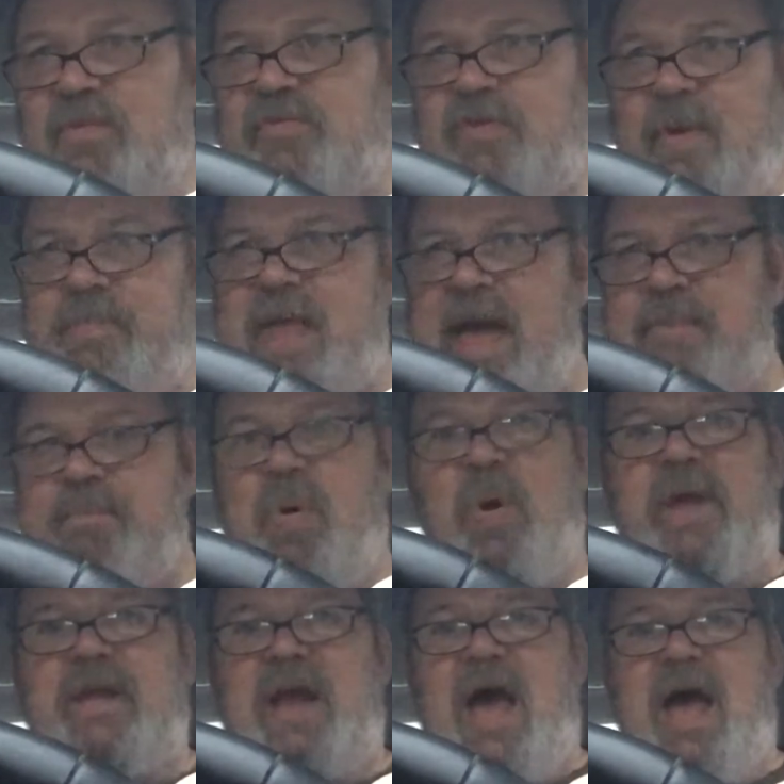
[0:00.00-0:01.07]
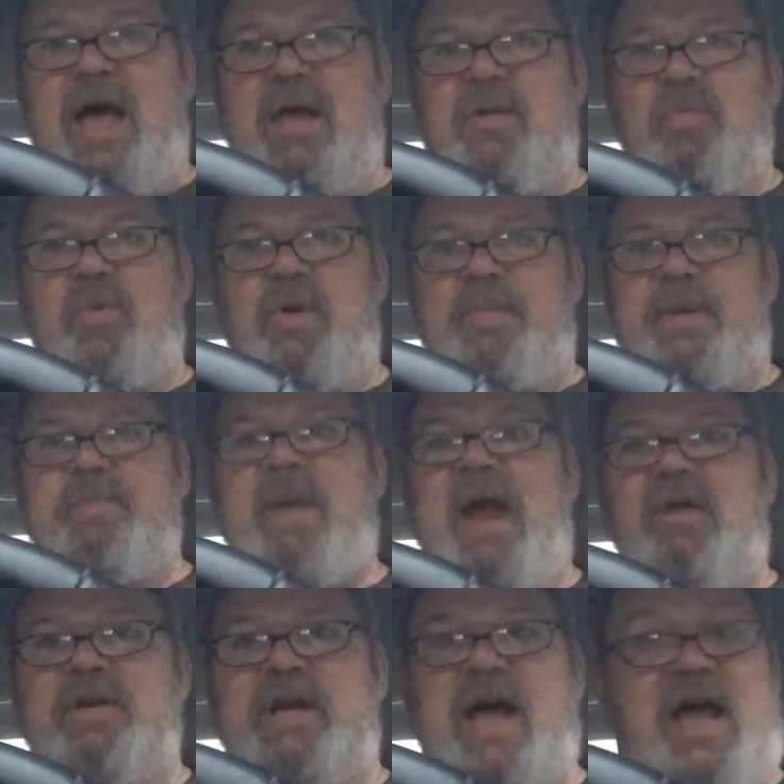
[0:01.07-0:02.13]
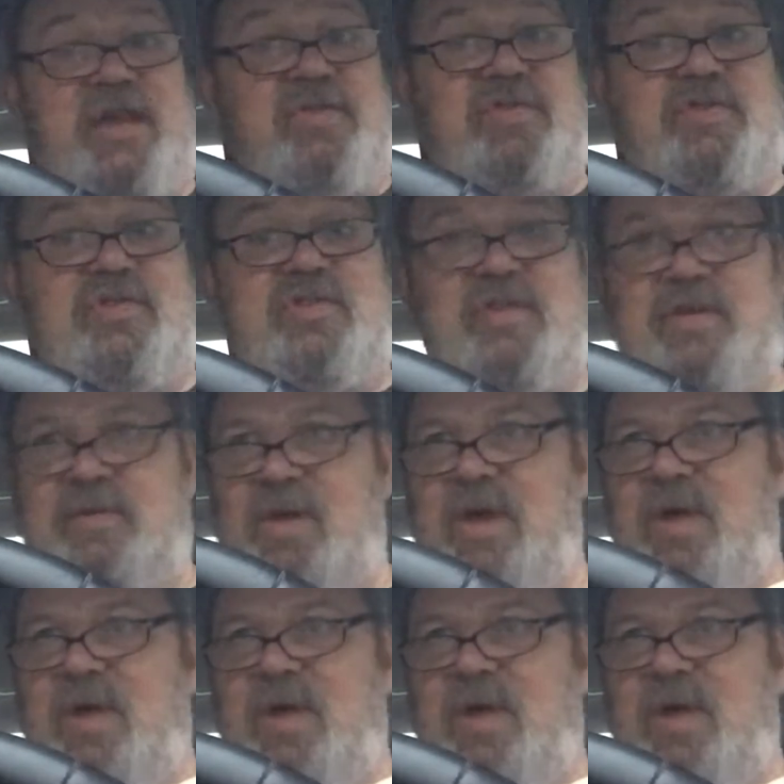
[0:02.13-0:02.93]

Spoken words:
from that point on will be paradise